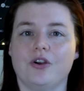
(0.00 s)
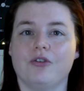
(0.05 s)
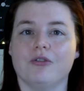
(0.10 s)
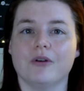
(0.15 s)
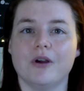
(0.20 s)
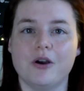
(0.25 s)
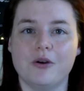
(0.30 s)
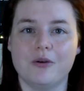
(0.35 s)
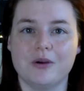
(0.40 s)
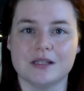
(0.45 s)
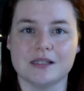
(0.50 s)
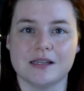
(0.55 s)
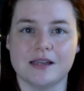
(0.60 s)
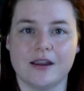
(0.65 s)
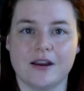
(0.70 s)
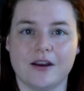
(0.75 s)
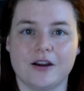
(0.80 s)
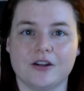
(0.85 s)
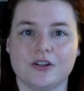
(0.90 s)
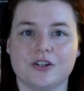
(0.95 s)
grow as a
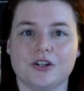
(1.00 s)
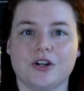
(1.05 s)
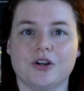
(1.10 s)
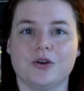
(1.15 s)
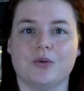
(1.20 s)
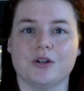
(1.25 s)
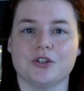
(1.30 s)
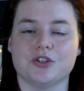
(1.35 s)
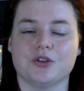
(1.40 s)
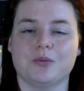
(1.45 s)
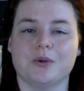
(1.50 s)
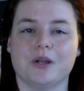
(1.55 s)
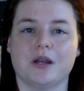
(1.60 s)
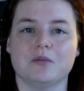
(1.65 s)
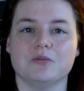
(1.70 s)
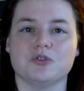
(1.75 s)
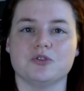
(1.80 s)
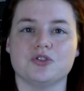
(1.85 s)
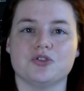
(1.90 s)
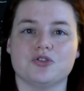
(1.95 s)
character, watch her
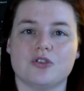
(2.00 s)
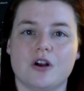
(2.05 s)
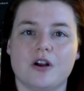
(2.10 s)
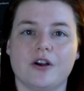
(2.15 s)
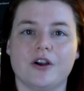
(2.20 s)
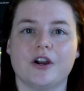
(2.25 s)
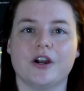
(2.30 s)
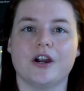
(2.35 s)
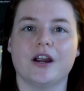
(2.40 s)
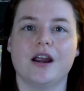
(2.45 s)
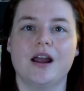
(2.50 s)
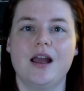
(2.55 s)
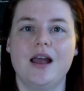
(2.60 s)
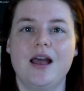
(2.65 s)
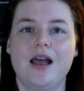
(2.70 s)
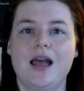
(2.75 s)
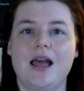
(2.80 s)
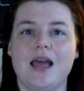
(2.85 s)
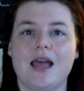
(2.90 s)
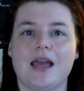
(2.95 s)
become stronger,
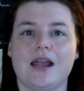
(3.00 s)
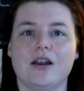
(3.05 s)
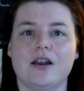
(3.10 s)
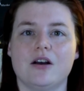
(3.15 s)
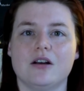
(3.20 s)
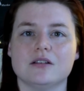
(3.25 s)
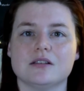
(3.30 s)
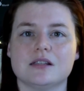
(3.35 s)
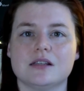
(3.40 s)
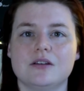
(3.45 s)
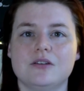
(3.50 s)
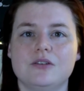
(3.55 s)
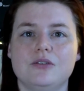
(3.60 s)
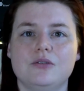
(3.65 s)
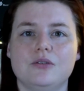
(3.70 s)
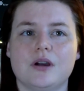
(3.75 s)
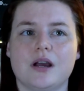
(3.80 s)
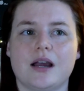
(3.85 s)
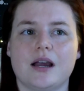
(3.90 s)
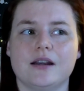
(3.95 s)
and
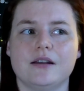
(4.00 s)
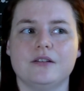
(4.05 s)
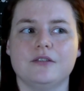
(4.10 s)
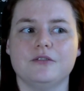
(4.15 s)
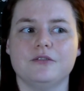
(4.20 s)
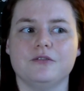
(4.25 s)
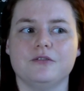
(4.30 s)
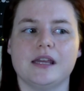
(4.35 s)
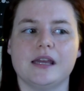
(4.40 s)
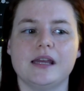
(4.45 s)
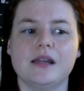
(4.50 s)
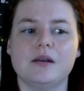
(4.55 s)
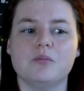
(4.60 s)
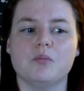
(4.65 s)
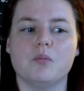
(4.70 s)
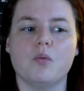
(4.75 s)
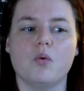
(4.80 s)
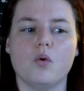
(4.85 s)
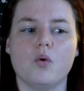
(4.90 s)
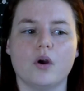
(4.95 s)
also kind of get
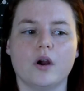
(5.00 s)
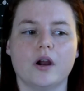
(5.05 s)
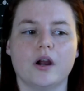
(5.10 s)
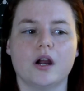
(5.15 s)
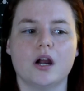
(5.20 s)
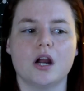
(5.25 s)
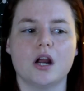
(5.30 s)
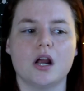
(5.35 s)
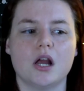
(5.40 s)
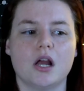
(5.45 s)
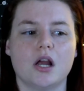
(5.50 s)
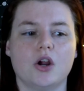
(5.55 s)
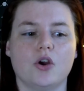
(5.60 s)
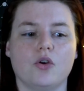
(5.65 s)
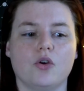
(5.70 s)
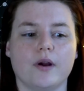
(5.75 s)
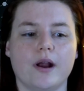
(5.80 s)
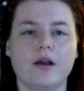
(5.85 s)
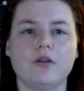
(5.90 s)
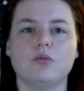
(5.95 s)
more
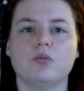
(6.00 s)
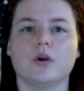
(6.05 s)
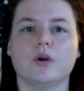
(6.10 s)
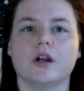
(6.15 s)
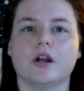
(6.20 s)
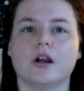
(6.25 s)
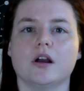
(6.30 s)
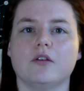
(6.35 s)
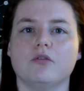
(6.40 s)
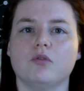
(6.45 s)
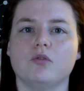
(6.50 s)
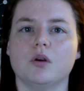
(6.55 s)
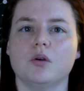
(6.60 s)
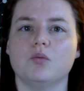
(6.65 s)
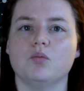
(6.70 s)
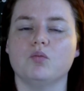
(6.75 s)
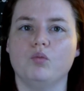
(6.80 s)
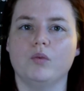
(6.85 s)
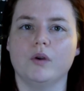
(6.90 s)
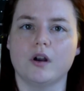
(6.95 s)
groundwork of
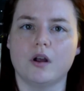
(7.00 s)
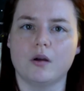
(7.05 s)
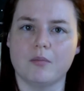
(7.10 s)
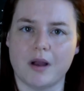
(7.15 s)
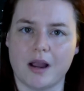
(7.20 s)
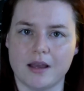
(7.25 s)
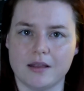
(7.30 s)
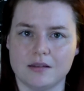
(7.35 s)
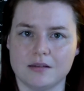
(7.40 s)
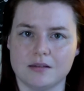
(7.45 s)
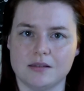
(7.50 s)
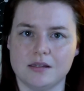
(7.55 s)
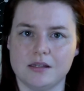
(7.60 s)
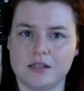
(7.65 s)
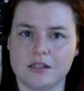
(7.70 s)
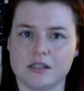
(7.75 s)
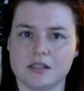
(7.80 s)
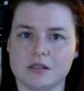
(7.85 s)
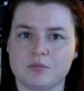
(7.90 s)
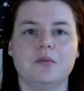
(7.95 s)
what went on behind the
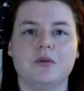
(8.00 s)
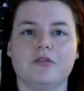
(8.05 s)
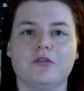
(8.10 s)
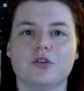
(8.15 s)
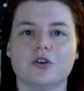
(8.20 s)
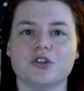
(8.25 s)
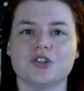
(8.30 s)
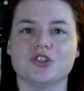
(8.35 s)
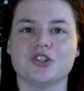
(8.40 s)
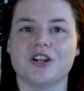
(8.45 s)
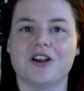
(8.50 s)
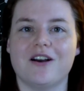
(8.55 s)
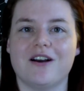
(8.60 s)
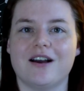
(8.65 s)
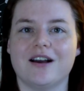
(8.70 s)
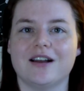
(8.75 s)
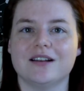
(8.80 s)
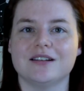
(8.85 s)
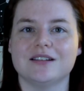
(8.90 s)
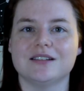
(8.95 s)
scenes before she
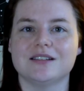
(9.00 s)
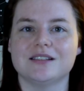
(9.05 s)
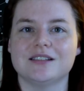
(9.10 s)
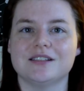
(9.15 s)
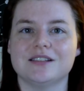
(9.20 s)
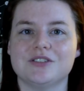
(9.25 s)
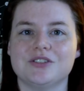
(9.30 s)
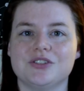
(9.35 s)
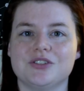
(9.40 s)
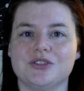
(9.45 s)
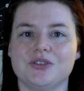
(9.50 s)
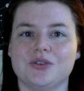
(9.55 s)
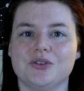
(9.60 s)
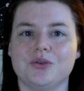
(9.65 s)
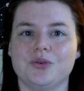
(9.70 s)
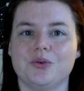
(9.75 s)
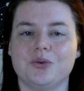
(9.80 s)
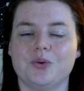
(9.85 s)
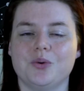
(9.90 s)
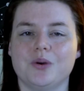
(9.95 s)
got
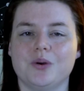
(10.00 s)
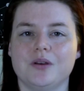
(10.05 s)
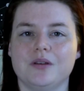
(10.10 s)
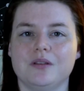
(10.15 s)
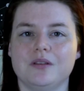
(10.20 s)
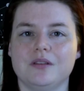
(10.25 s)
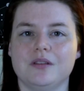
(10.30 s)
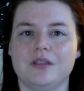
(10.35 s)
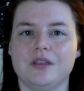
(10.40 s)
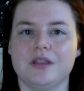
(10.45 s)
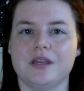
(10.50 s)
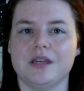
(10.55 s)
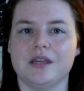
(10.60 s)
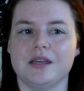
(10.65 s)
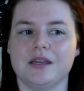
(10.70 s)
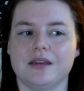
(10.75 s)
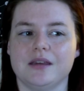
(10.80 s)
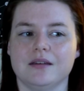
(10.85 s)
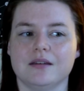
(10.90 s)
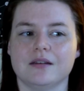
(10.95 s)
to
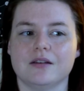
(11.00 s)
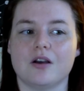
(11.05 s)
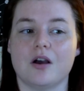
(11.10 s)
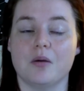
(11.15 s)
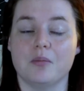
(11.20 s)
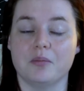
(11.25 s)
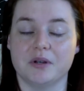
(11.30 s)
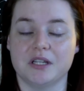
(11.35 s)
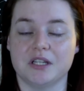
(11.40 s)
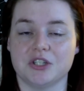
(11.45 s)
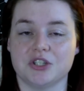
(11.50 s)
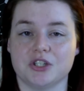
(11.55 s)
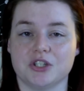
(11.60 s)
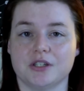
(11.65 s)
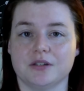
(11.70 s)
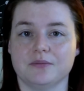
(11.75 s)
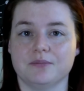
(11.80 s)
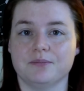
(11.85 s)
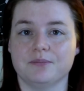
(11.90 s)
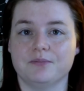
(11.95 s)
the
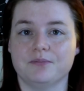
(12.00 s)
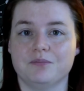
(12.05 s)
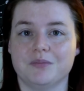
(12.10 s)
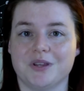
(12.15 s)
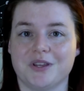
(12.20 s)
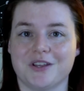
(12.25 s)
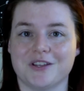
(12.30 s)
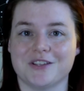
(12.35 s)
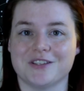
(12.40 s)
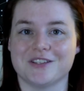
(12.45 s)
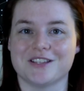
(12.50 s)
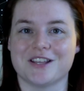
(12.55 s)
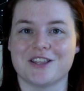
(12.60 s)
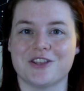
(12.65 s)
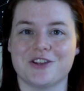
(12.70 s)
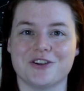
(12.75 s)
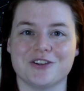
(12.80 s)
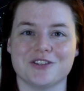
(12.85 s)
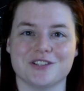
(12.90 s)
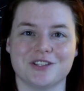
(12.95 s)
competition, because
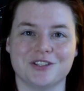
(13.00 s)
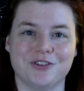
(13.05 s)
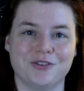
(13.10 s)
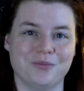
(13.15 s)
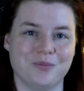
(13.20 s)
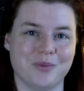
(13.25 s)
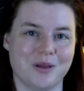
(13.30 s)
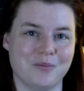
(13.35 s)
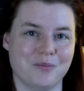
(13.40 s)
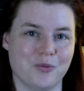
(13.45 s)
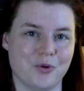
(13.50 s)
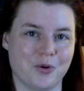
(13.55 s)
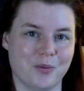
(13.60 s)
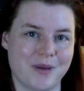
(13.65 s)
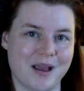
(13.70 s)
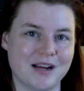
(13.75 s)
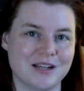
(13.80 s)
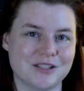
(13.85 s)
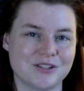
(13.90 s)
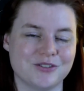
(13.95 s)
there is a little bit more
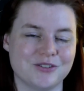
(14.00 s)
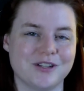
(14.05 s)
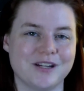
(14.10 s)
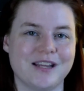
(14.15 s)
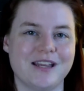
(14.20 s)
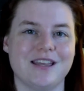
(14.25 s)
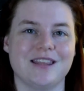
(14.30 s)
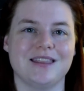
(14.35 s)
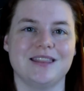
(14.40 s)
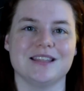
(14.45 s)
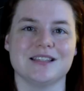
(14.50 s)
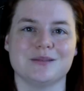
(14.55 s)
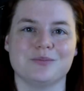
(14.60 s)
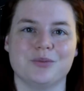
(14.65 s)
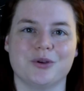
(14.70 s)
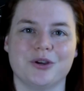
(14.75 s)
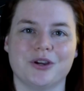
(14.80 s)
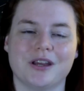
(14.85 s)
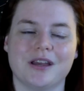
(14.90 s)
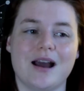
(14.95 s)
backstory in this
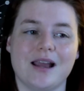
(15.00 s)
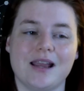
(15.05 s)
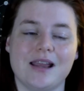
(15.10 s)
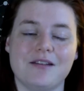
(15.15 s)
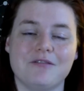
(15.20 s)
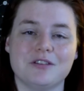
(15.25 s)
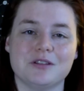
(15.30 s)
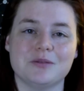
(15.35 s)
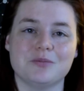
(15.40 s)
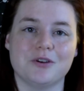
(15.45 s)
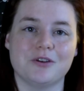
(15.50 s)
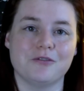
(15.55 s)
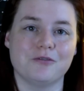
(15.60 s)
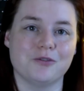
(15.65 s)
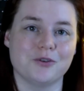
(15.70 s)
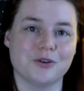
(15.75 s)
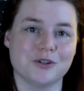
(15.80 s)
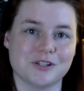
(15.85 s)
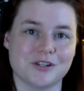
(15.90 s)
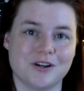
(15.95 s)
book. I gave this book a
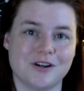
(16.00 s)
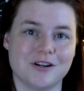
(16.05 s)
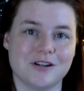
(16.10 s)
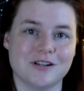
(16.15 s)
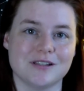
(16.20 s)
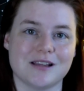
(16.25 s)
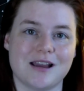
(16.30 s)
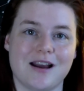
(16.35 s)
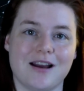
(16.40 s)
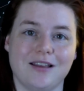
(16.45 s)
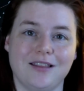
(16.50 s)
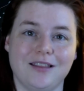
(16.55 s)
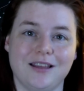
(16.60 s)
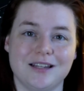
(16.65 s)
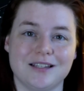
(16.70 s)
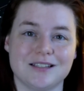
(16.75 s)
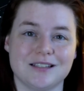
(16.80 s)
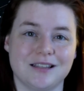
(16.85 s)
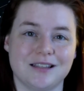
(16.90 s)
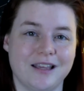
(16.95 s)
4 stars. I
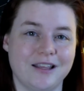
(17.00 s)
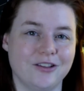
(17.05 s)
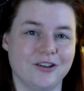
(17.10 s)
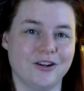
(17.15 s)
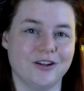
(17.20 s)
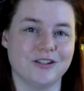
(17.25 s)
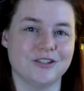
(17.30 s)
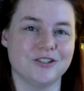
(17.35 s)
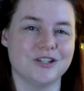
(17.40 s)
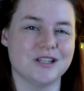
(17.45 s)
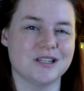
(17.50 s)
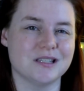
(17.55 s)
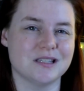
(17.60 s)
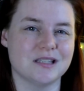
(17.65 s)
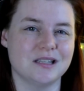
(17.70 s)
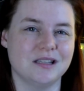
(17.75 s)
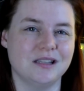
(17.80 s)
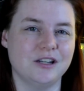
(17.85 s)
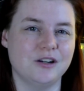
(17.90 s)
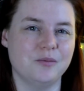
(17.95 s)
liked Lightlark just
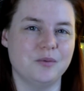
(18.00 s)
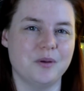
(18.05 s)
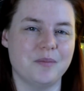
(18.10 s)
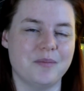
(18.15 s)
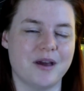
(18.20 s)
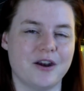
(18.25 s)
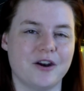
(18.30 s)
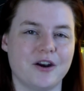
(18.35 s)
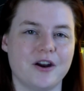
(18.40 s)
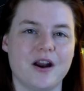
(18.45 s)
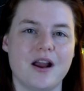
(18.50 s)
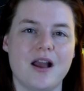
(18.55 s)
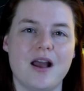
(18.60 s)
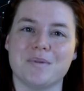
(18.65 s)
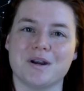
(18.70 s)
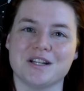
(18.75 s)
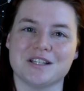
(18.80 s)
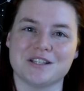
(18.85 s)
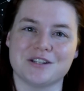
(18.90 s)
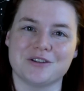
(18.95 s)
a little bit better,
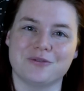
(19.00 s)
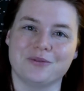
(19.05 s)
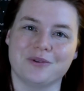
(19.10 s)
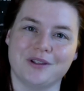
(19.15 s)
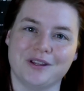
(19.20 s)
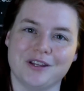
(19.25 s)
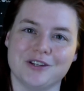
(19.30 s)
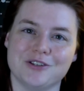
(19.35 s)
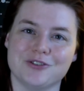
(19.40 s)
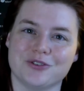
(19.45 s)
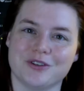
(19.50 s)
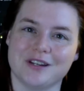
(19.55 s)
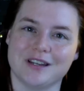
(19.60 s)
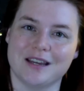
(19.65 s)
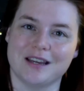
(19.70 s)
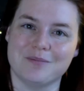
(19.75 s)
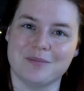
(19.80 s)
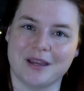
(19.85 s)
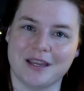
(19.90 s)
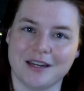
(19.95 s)
but I still really enjoyed
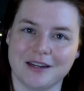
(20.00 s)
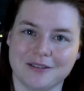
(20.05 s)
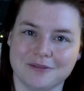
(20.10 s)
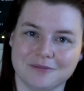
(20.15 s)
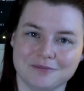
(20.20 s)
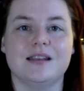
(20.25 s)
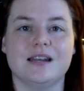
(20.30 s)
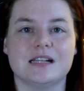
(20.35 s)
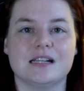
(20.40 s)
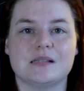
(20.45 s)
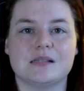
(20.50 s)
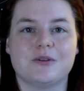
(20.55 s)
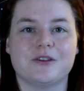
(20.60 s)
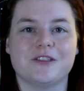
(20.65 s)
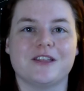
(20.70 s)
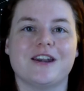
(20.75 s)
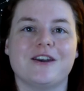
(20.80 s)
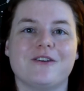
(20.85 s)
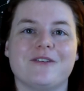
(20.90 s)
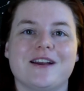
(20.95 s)
Nightbane. The next book
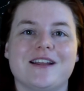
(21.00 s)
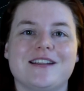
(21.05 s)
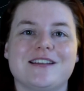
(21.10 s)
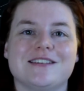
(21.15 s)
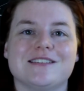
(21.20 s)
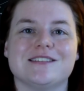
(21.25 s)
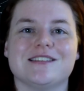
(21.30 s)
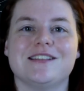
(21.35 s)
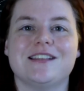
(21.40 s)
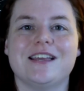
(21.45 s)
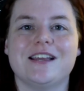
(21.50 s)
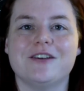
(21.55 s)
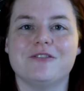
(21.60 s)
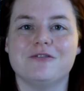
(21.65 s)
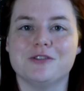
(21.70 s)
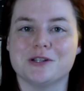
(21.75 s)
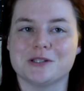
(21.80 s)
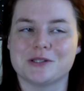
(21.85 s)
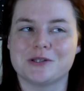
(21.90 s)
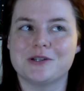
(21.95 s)
that I read is The Lake of
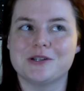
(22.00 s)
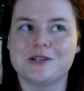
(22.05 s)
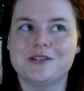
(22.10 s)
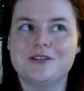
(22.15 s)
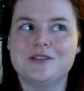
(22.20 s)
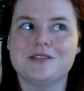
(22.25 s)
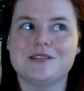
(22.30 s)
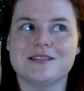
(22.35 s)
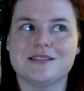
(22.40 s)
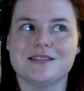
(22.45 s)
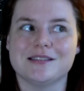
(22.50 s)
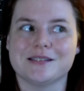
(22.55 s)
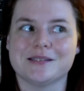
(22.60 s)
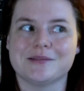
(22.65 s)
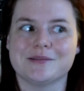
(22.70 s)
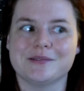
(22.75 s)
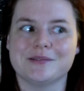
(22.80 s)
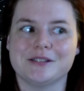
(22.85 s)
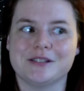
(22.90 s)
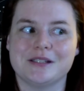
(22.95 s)
Lost Girls.
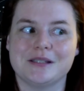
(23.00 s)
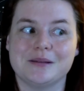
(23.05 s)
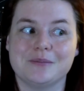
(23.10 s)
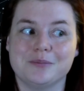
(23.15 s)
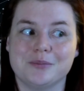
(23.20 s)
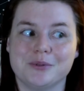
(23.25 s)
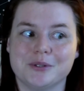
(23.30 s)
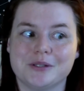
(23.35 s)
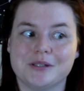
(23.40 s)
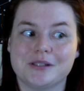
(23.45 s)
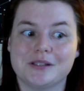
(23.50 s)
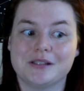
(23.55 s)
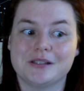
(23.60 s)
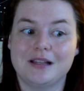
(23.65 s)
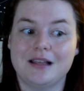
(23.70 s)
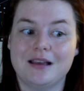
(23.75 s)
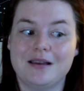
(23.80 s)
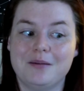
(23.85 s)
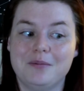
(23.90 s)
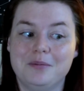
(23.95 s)
This was a book
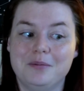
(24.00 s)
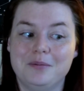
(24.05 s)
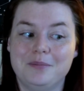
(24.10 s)
club